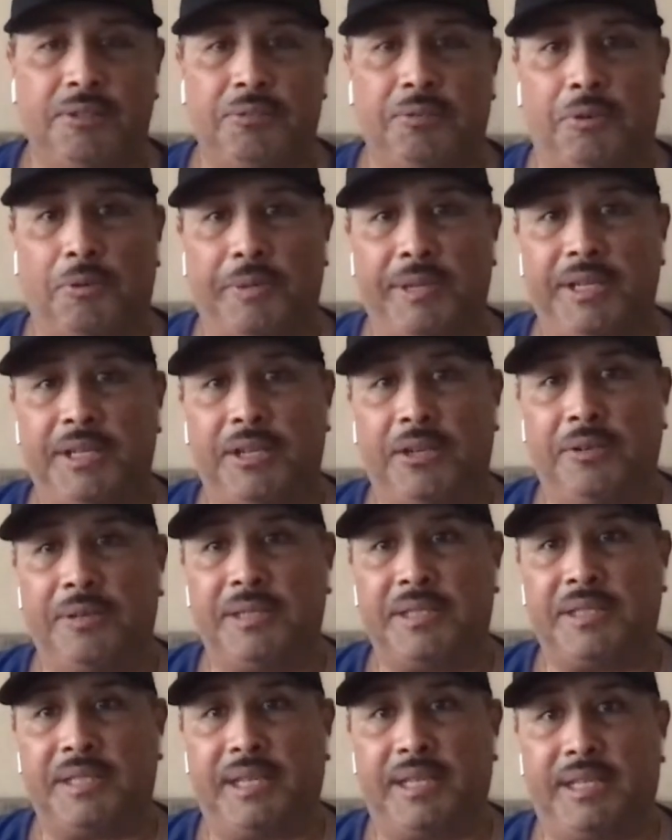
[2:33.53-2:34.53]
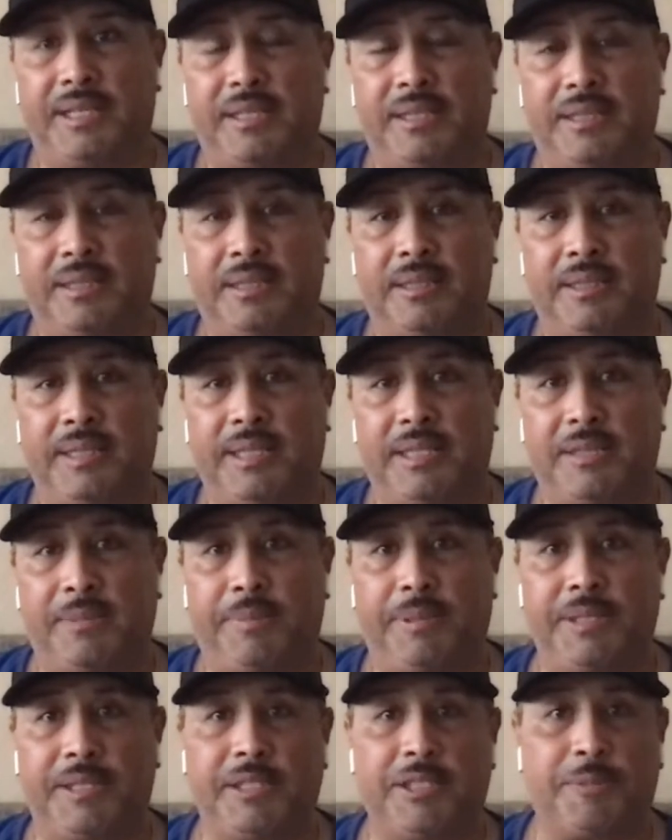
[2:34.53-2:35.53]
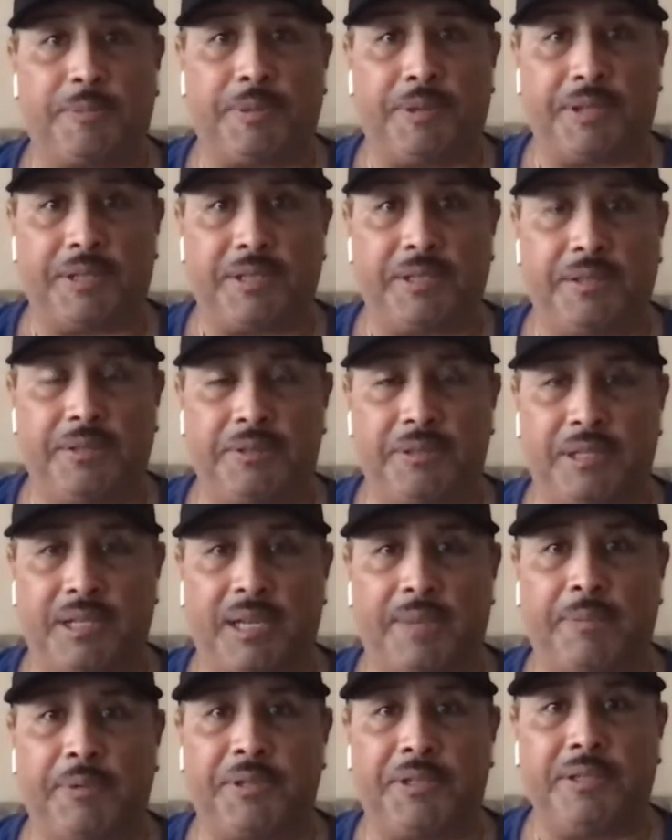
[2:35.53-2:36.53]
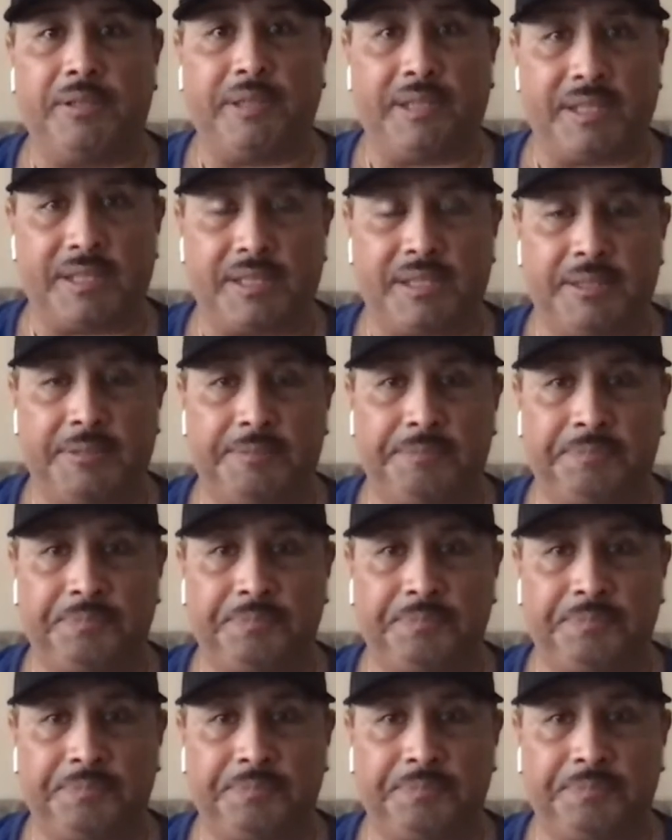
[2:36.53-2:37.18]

What we know is he's a business person who's an opportunist.